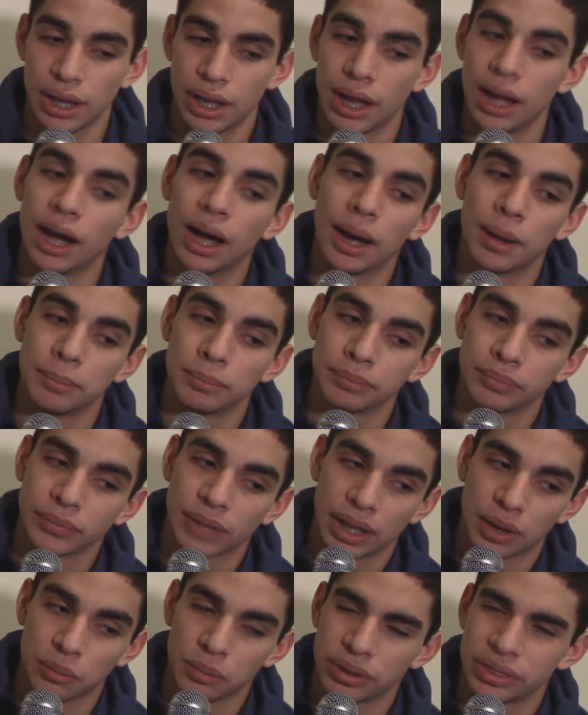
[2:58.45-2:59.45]

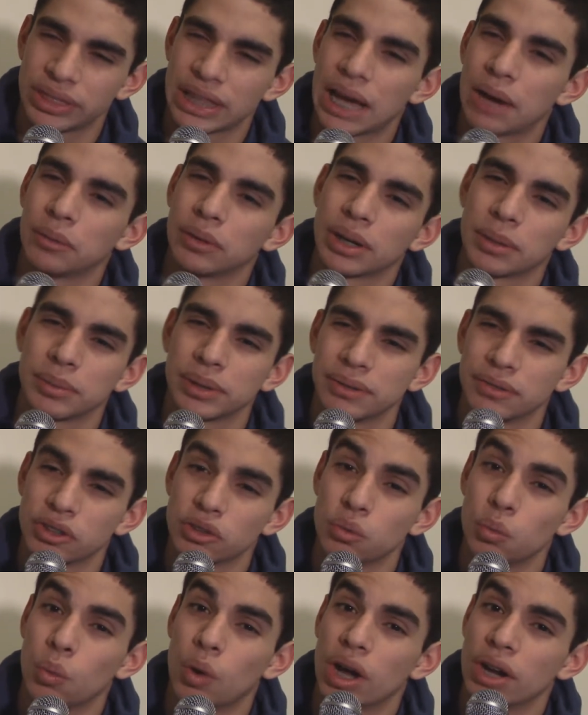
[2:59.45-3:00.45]
And with that one, I believe
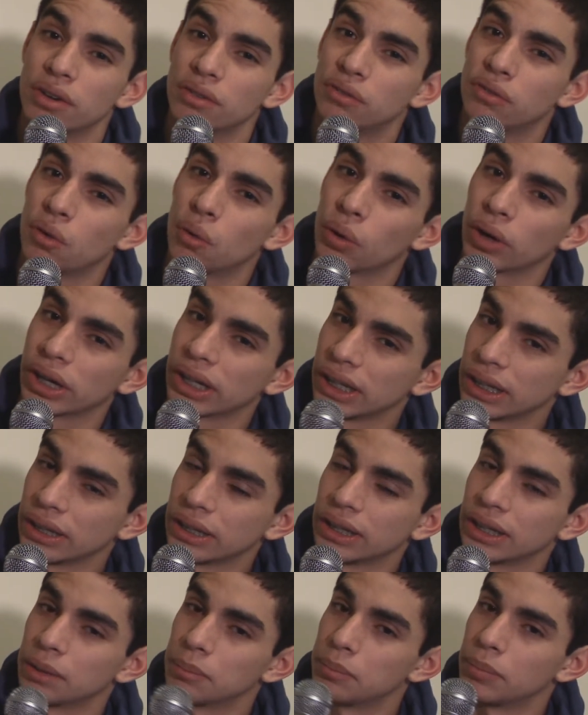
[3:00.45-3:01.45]
it's $140 in a